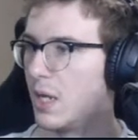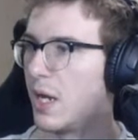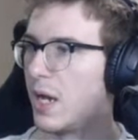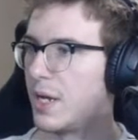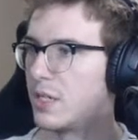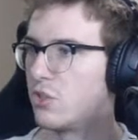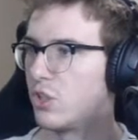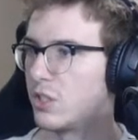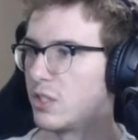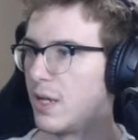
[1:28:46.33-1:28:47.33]
I
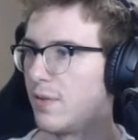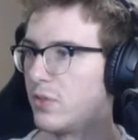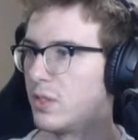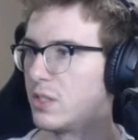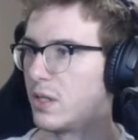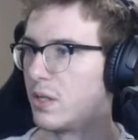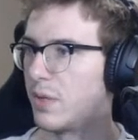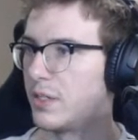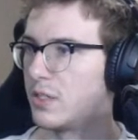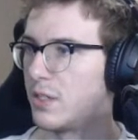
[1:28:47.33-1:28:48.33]
just haven't done it
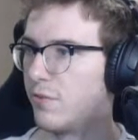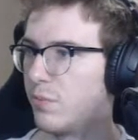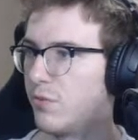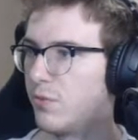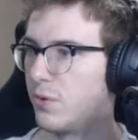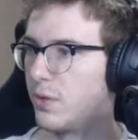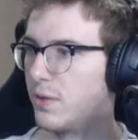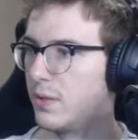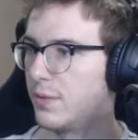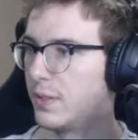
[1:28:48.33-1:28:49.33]
myself before.
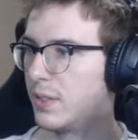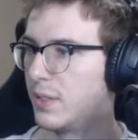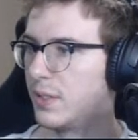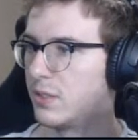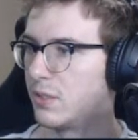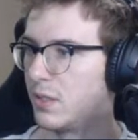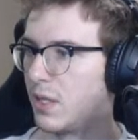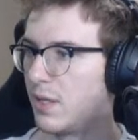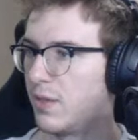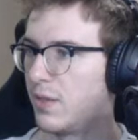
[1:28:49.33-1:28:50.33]
But
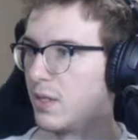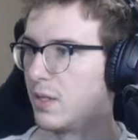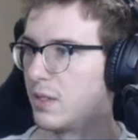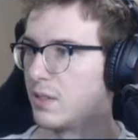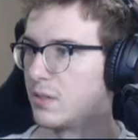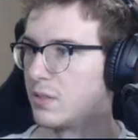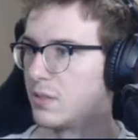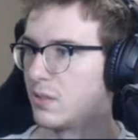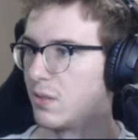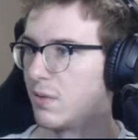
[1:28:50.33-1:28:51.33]
I think it is
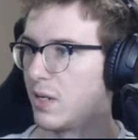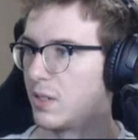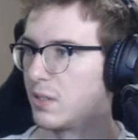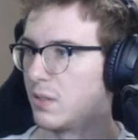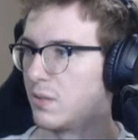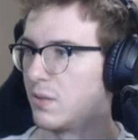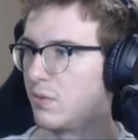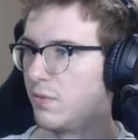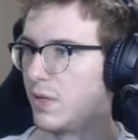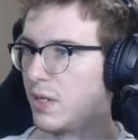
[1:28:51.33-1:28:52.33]
correct.
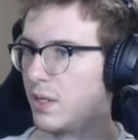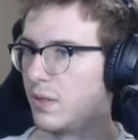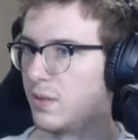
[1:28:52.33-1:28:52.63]
We'll find out.